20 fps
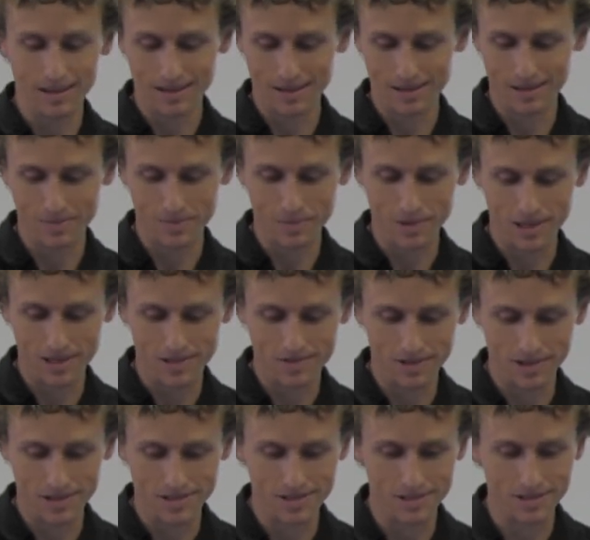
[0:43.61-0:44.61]
a good place for
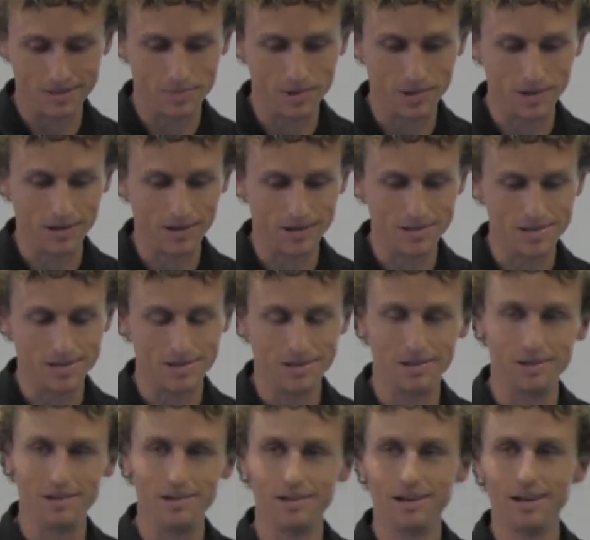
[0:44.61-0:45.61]
us to put those
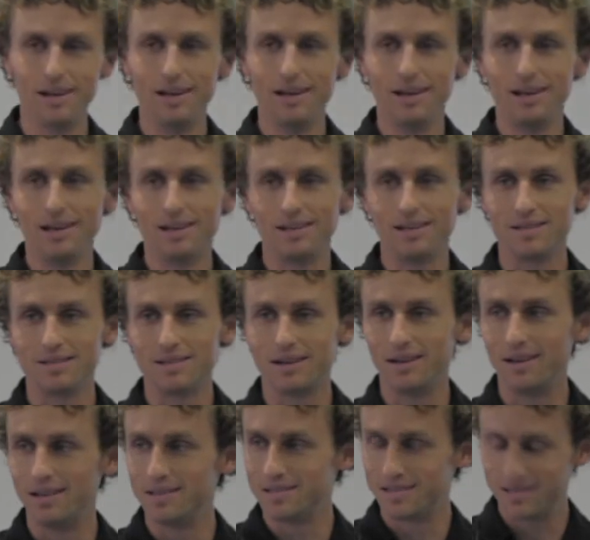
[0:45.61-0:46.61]
2
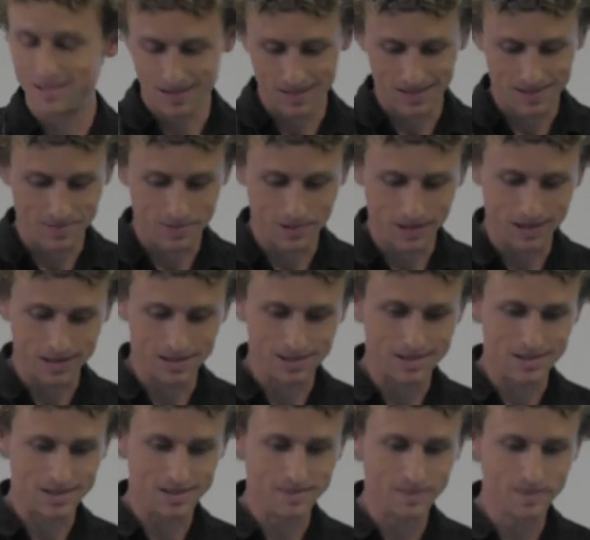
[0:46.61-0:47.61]
desires into
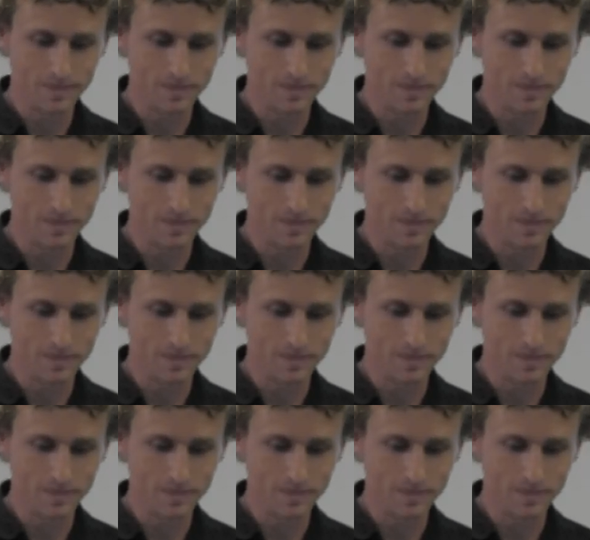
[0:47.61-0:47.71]
practice.